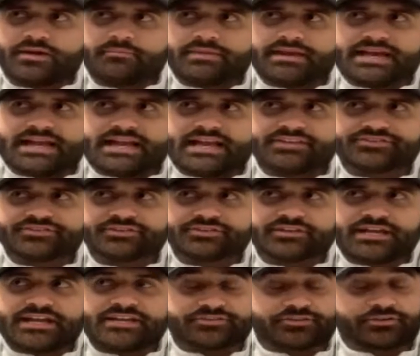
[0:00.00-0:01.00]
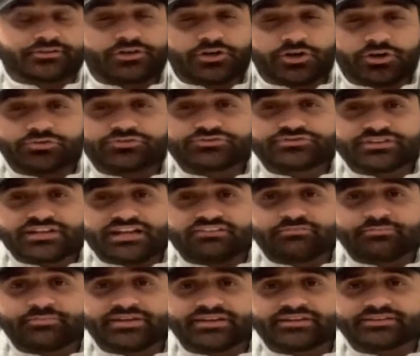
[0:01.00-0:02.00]
As a coach,
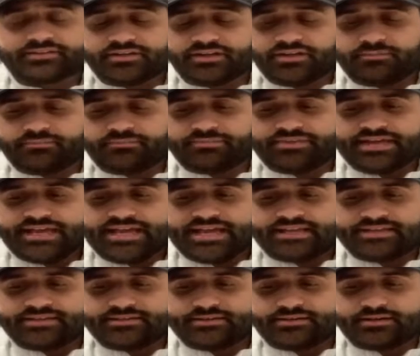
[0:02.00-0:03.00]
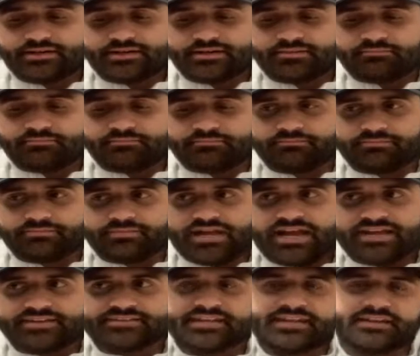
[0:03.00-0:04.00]
I've picked up that
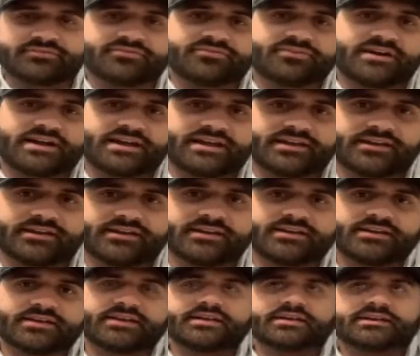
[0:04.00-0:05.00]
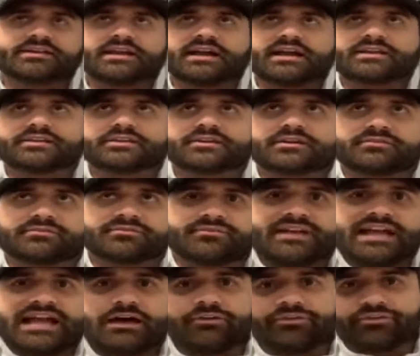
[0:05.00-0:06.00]
identifying kind of
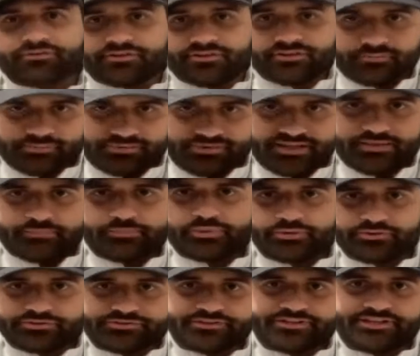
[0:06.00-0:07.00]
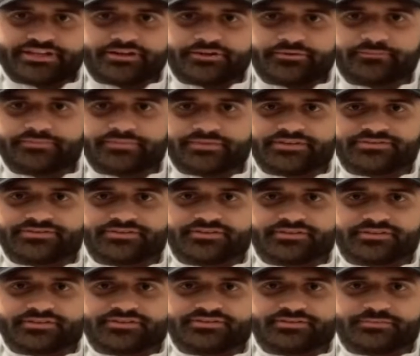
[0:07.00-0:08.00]
how they're going to play personnel is
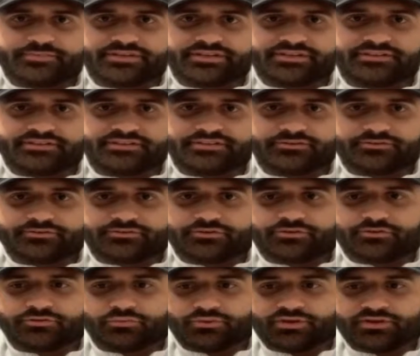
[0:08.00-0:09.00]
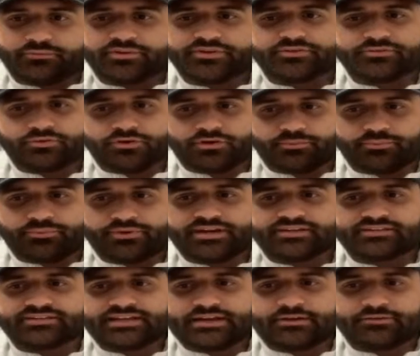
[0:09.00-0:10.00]
a big deal. The way we do our
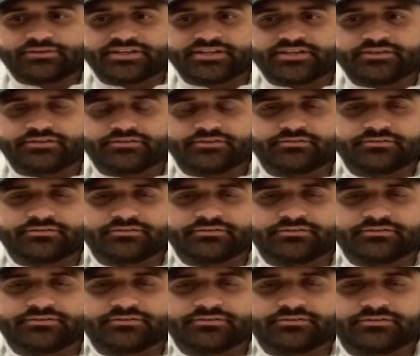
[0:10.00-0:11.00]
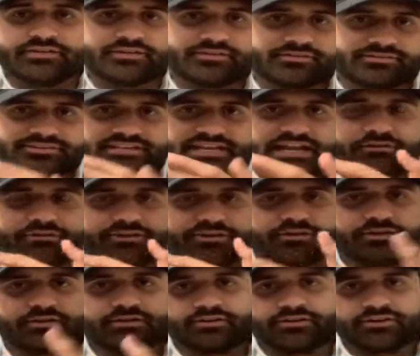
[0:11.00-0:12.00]
breakdown here and
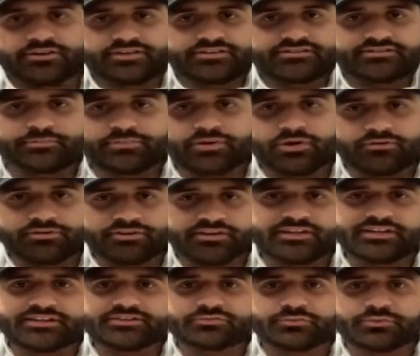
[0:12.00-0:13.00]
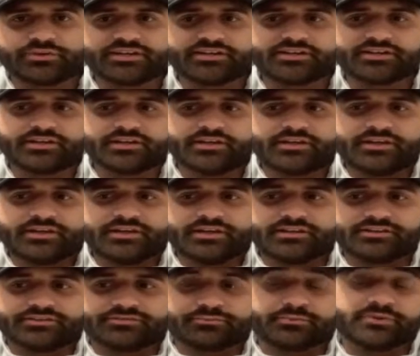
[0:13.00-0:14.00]
scouting each opponent each week
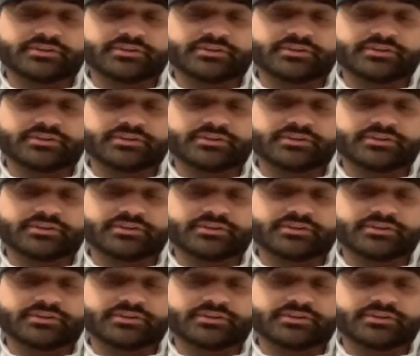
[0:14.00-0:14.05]
is really